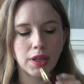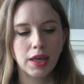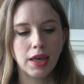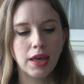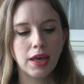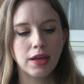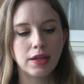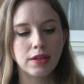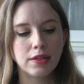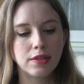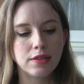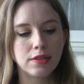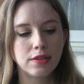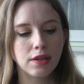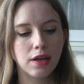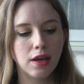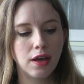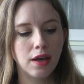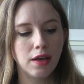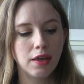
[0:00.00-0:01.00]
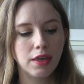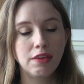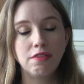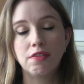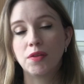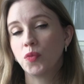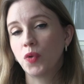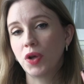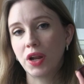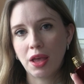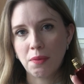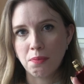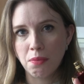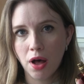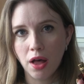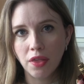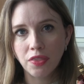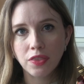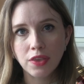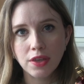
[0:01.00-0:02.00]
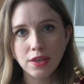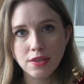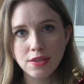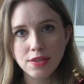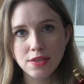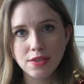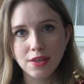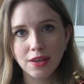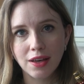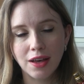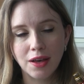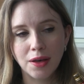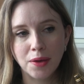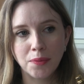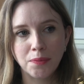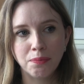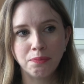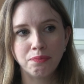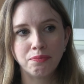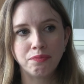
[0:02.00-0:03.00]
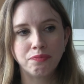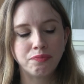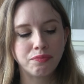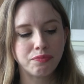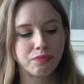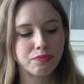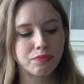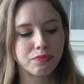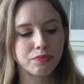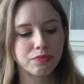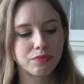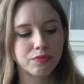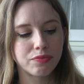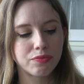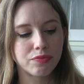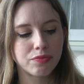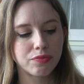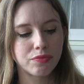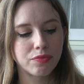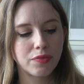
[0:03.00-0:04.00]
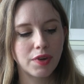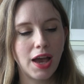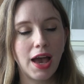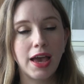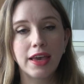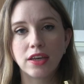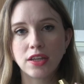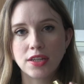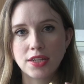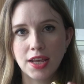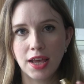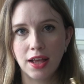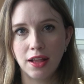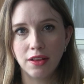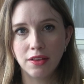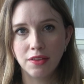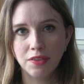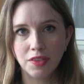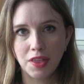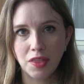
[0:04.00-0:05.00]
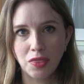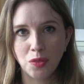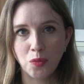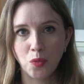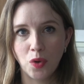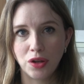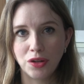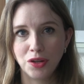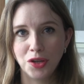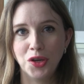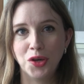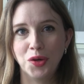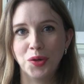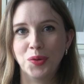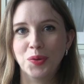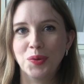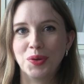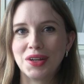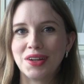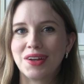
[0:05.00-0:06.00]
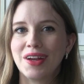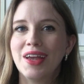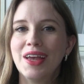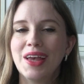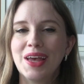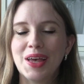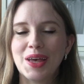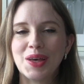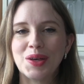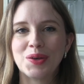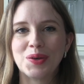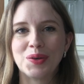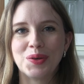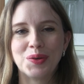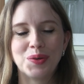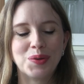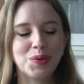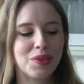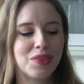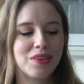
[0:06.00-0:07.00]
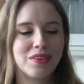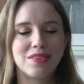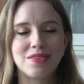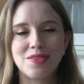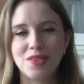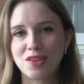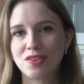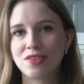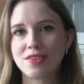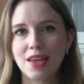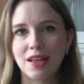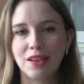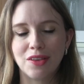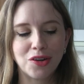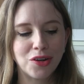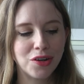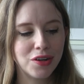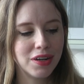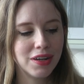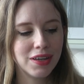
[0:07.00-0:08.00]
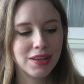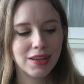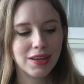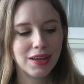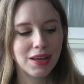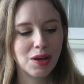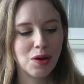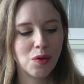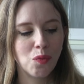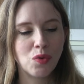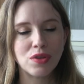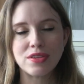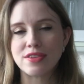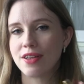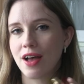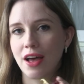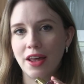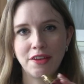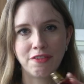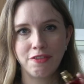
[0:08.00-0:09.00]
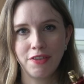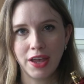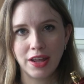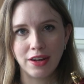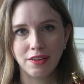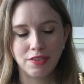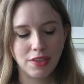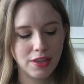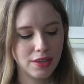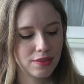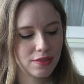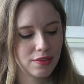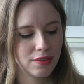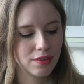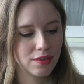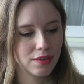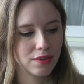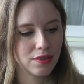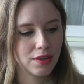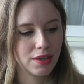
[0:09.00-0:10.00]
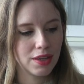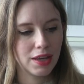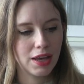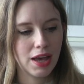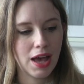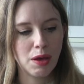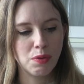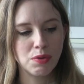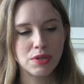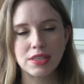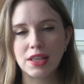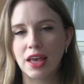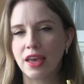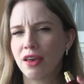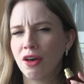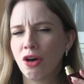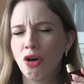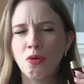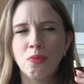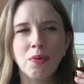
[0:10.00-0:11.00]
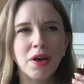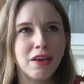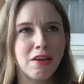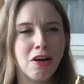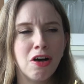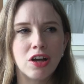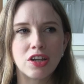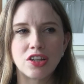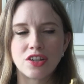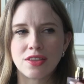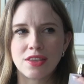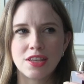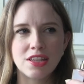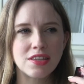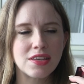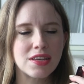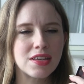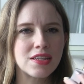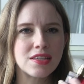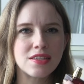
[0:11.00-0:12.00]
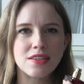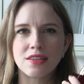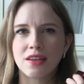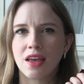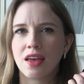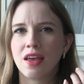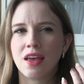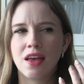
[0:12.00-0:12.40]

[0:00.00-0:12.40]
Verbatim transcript: And even when I bought this, I could tell that the one the seller was not a fan of this. I was like, oh my gosh, this is